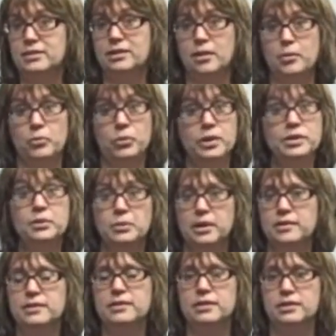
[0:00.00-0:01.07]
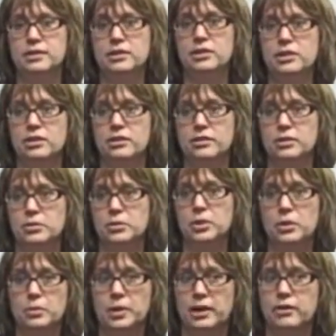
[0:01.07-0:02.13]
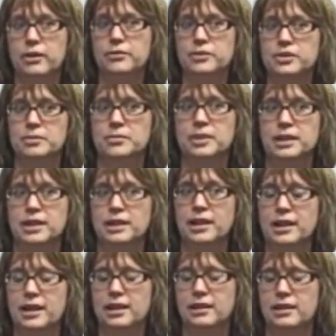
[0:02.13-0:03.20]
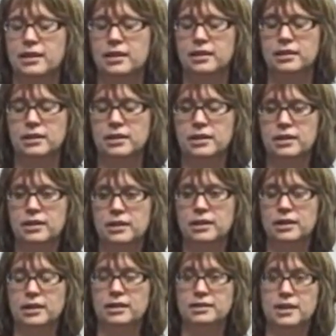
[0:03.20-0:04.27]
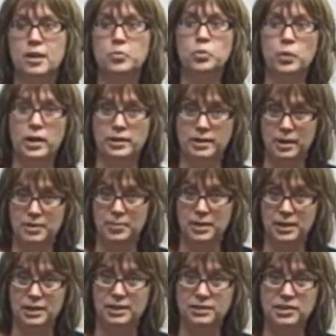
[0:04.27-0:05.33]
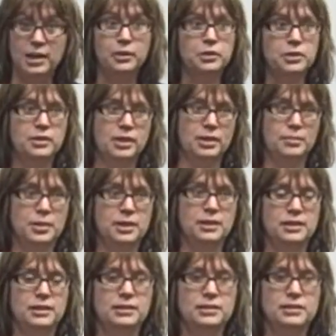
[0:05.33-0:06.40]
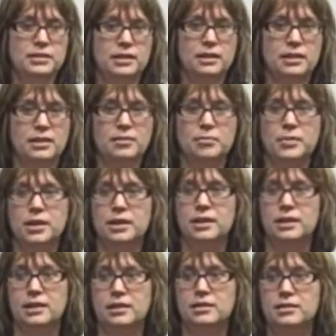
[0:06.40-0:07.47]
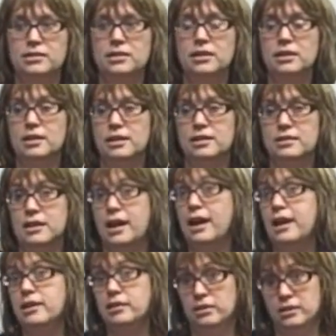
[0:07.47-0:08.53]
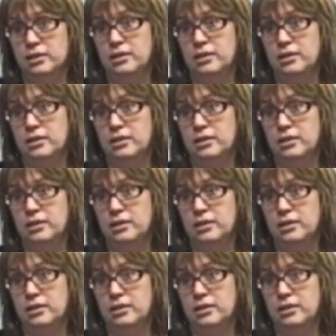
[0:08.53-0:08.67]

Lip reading: Some recent ones this year that we're aware of. Somebody had type 1 diabetes, childhood diabetes, and died